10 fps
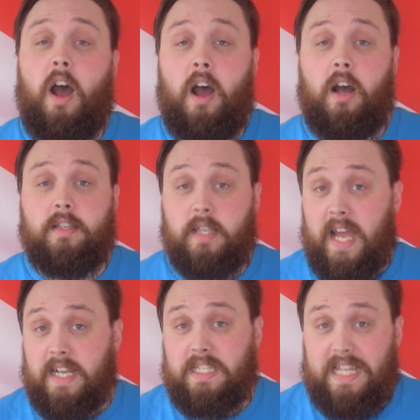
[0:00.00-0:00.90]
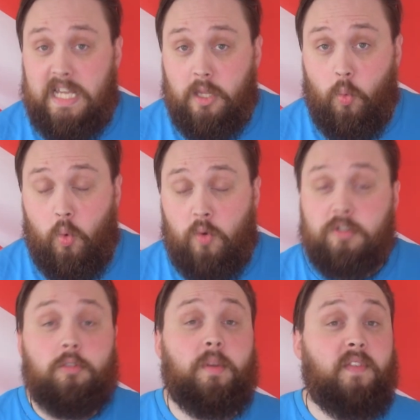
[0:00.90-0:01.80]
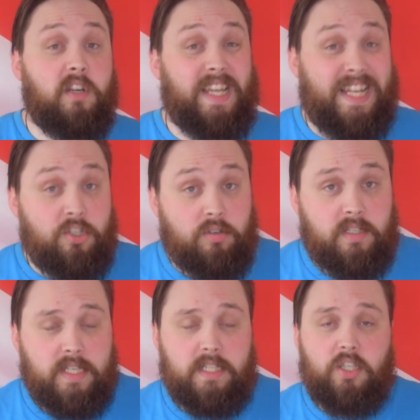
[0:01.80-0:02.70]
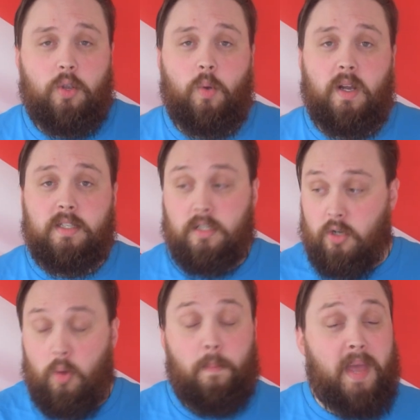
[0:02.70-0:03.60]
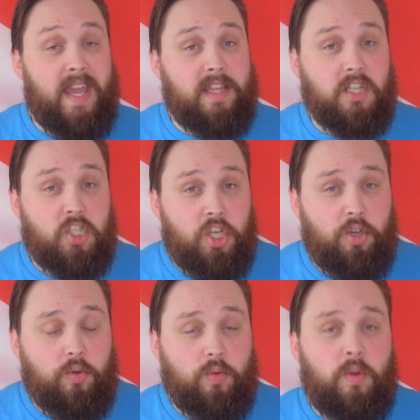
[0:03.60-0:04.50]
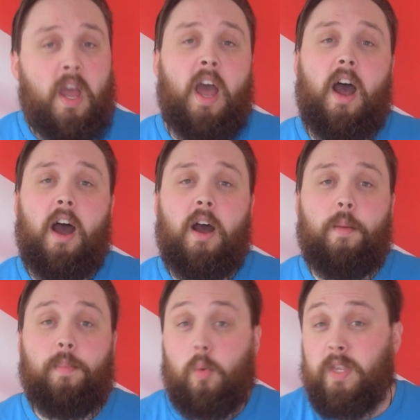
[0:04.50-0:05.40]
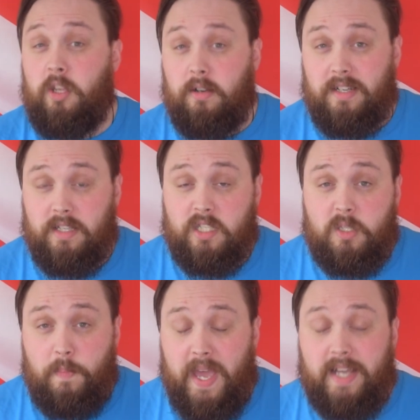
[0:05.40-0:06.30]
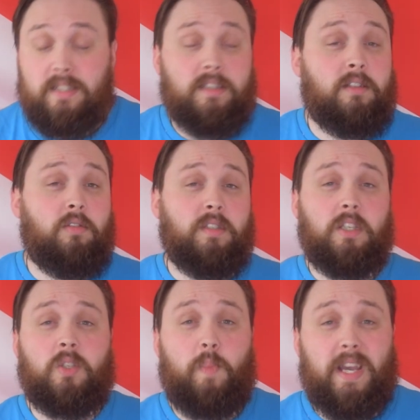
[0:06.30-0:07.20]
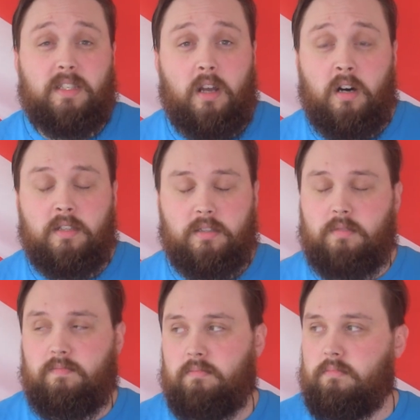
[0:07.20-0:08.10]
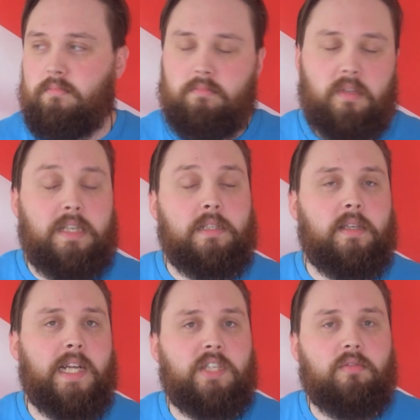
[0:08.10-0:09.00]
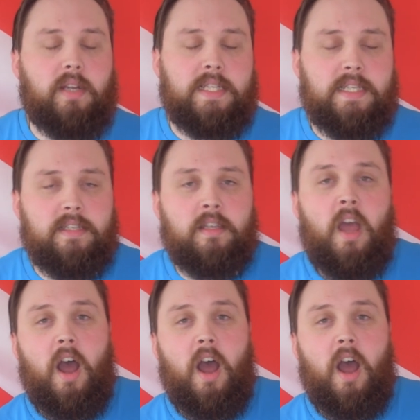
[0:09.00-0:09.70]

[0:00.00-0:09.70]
sort of actually in the water. It would be very interesting to sort of compare the two. But when you look at the specs, as long as the specs aren't exaggerated,